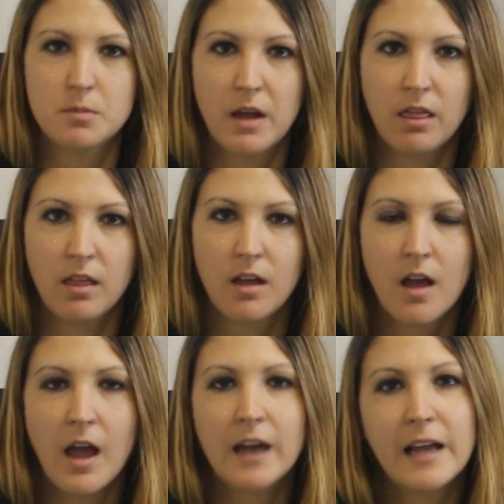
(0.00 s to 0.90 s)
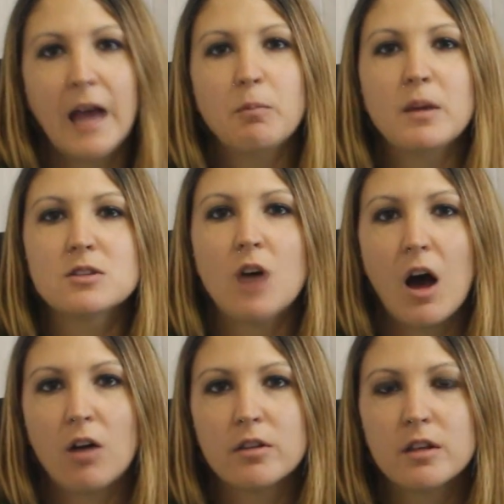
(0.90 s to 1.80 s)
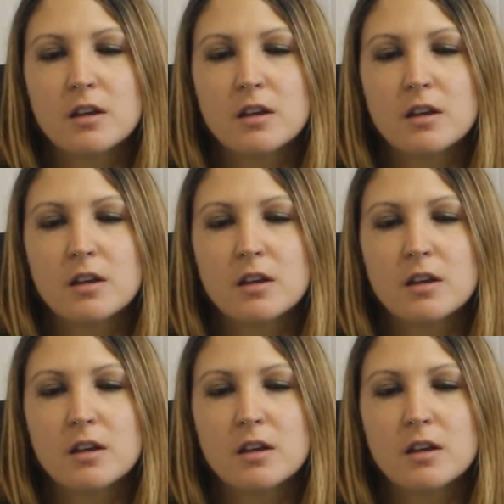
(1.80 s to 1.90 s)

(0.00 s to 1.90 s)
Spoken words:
Month, and Cape Mental Health